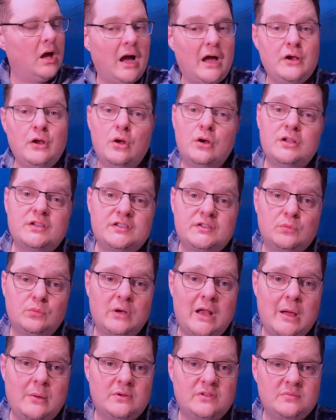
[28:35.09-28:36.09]
I noticed
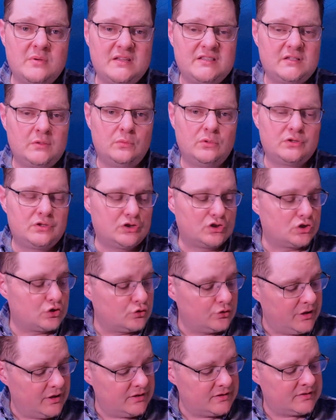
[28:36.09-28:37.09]
when I was messing with the
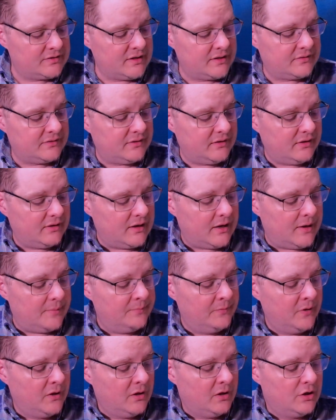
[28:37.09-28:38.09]
strings that
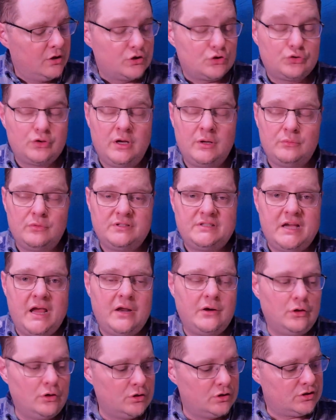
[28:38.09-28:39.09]
the string
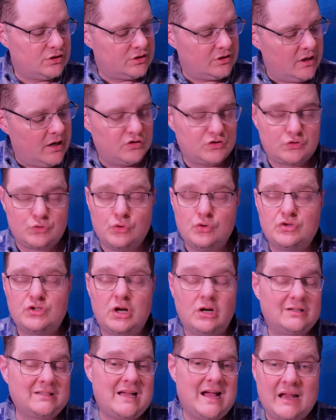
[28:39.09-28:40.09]
retainers, the screws
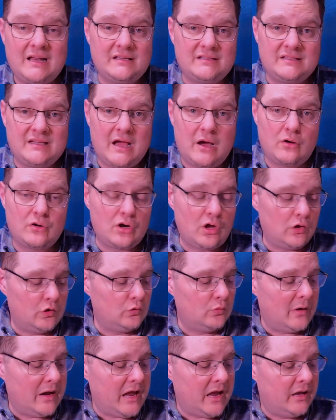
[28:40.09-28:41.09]
aren't tightened down all
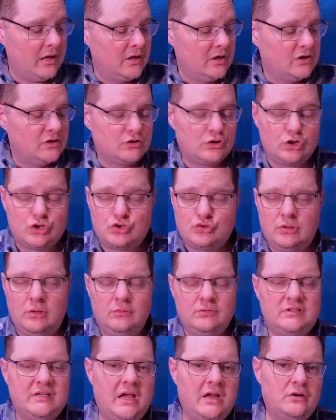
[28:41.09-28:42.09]
the way, so the
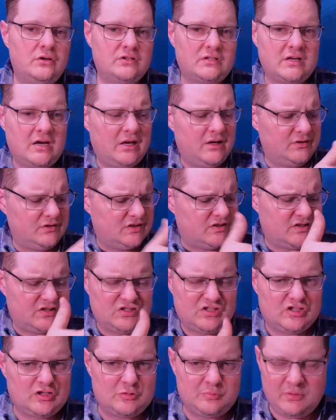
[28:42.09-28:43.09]
string retainers kind of
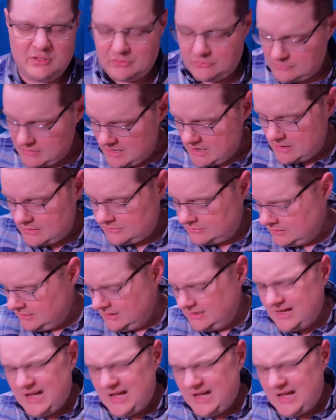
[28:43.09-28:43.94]
just spin around.